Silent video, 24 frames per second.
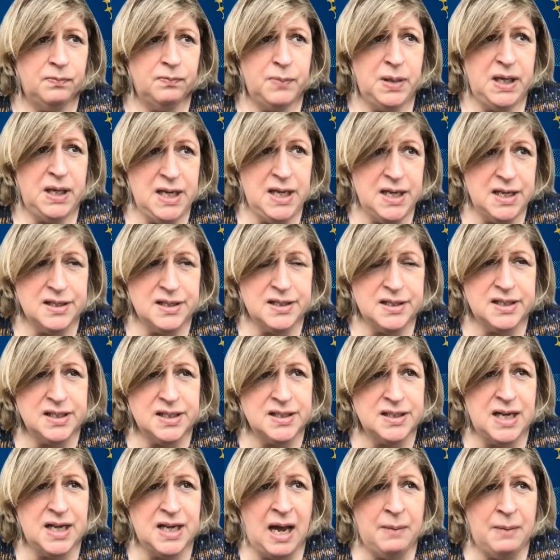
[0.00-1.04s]
piece
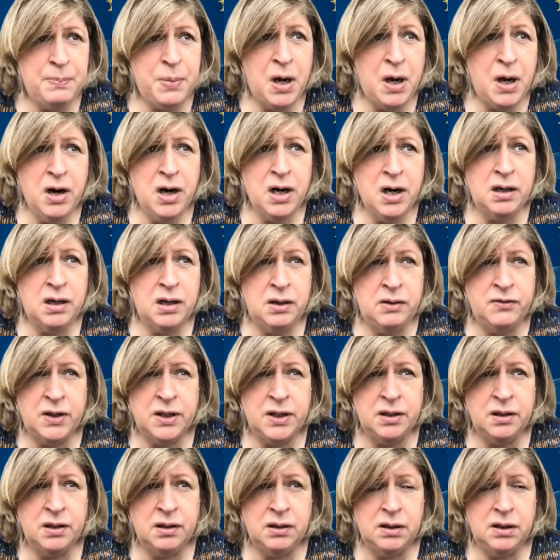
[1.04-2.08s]
is not part of
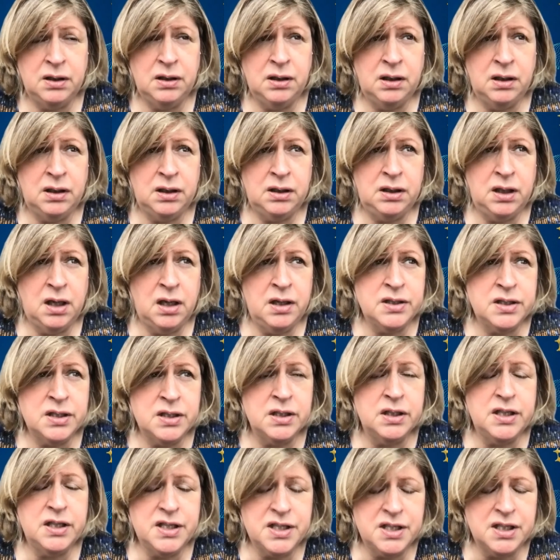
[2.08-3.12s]
an
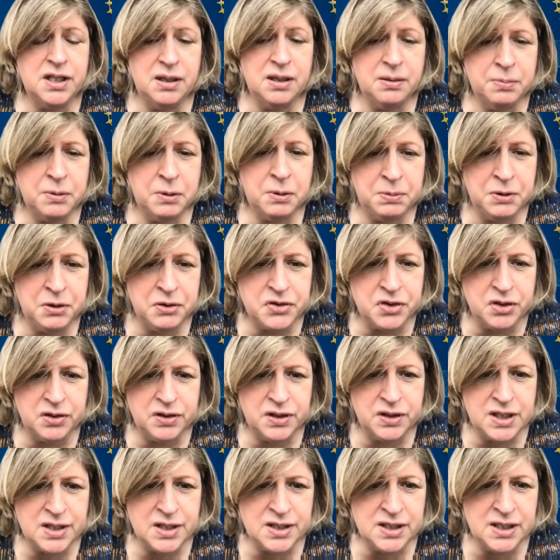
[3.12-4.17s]
unsolicited proposal.
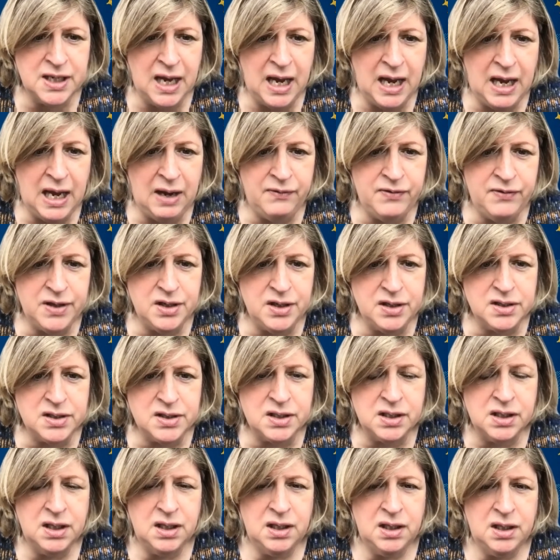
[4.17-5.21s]
It doesn't have
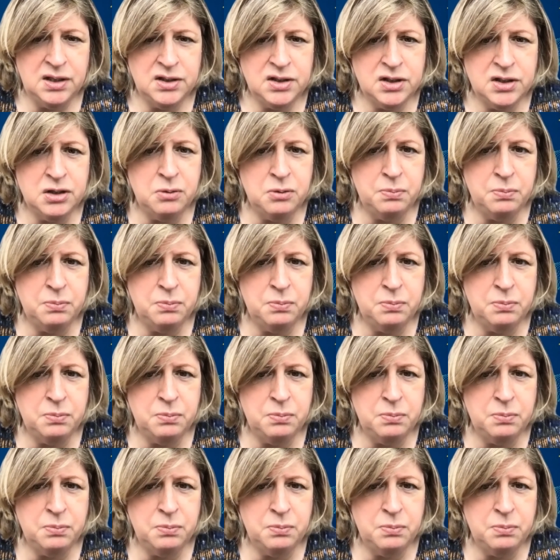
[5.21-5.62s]
these two